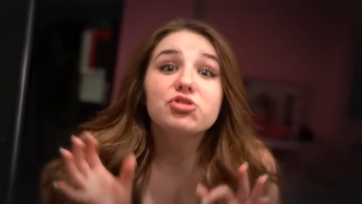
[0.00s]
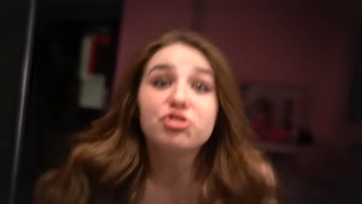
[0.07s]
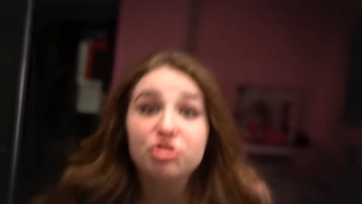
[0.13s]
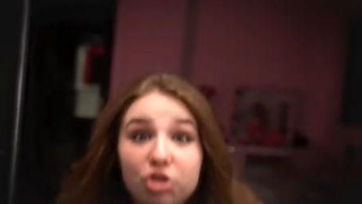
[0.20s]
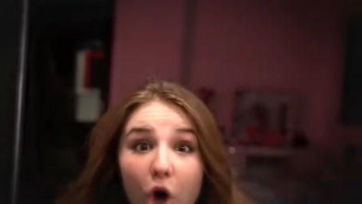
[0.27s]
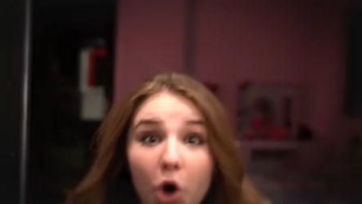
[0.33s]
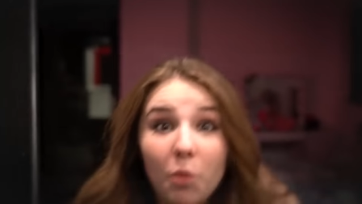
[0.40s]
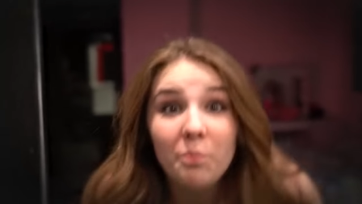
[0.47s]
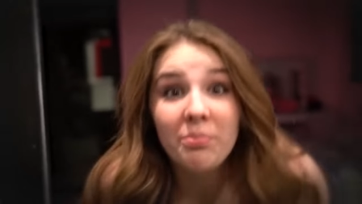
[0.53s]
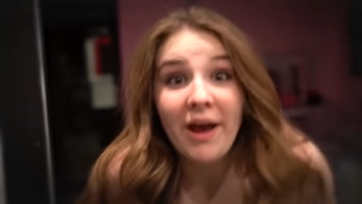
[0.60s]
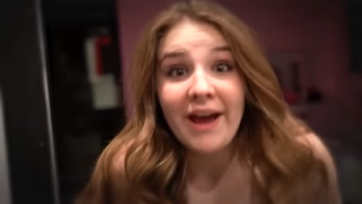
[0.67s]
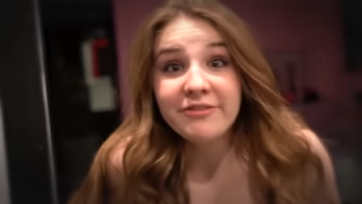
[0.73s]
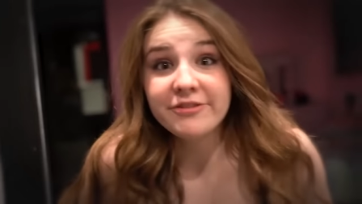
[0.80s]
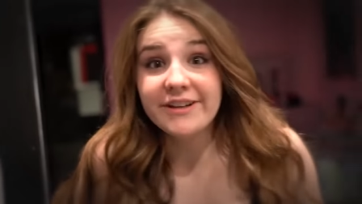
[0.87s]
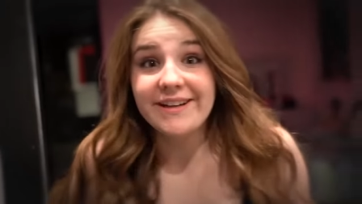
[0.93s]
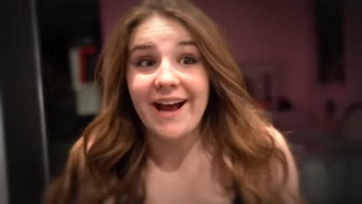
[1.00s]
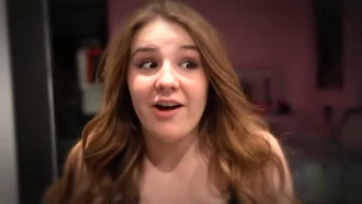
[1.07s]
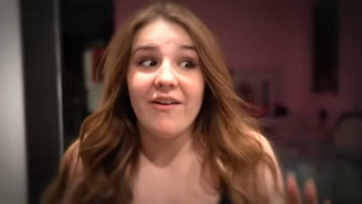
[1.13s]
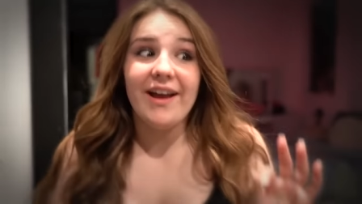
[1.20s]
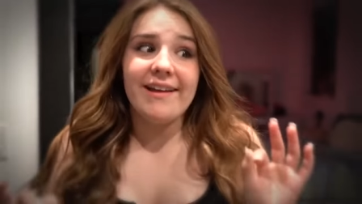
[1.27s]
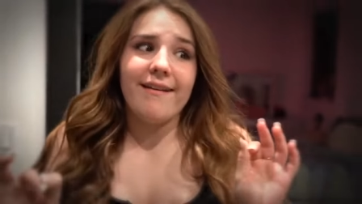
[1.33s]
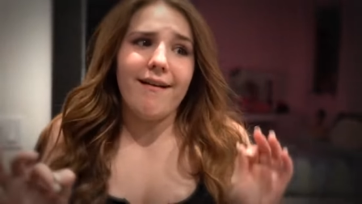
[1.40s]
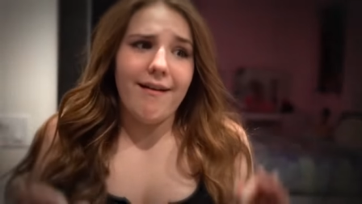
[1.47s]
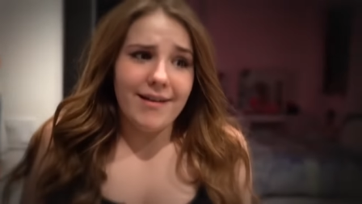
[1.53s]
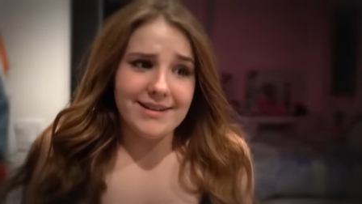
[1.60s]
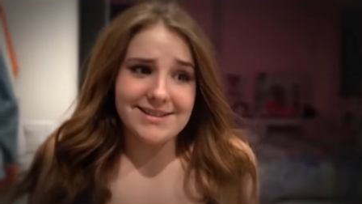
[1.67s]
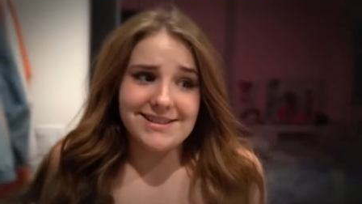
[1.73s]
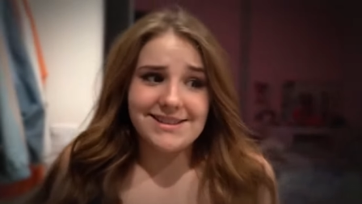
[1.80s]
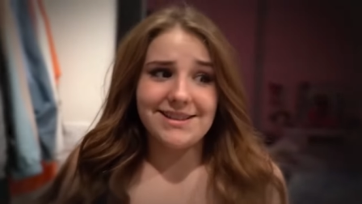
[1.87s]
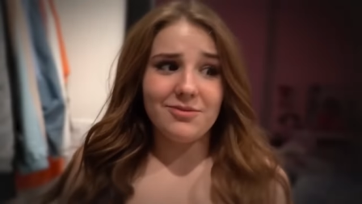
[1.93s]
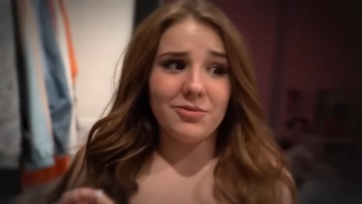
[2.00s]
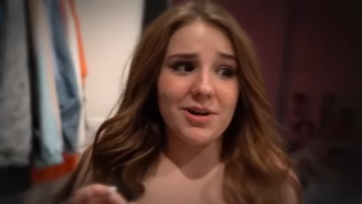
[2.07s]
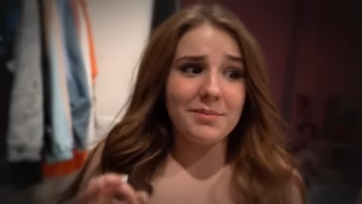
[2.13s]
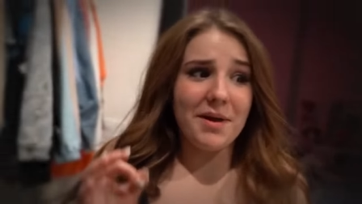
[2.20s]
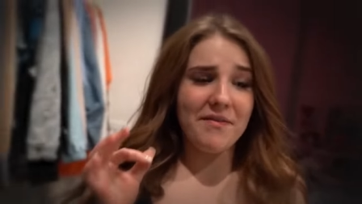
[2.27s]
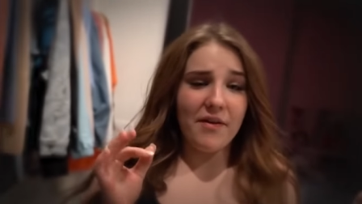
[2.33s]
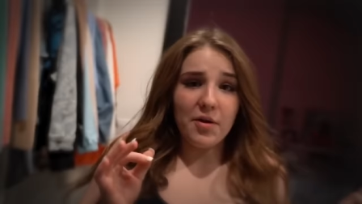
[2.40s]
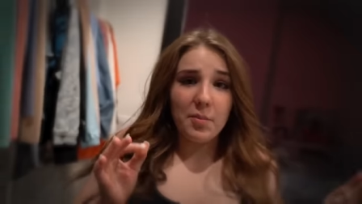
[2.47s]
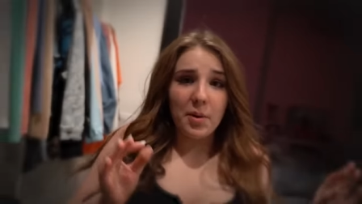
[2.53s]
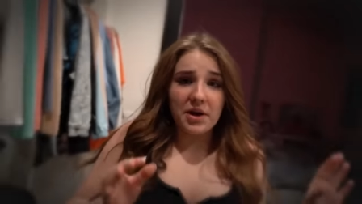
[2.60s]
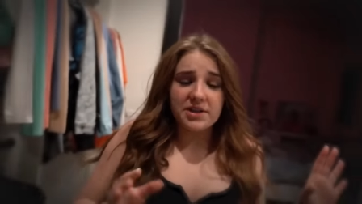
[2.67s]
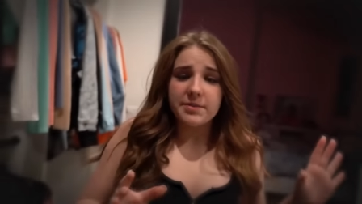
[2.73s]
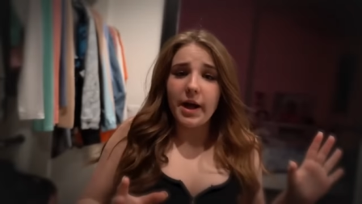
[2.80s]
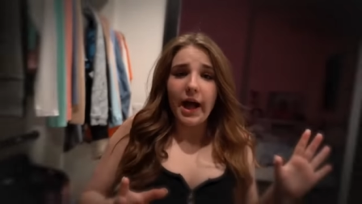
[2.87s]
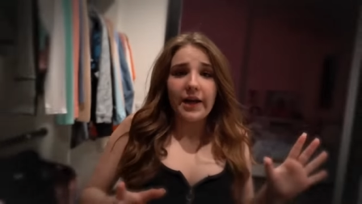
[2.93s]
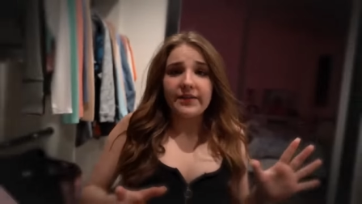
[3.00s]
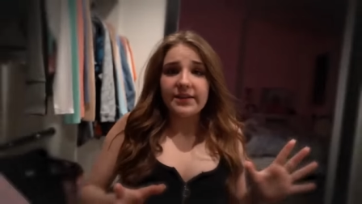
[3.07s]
even got asked about it during a Q&A session while she was on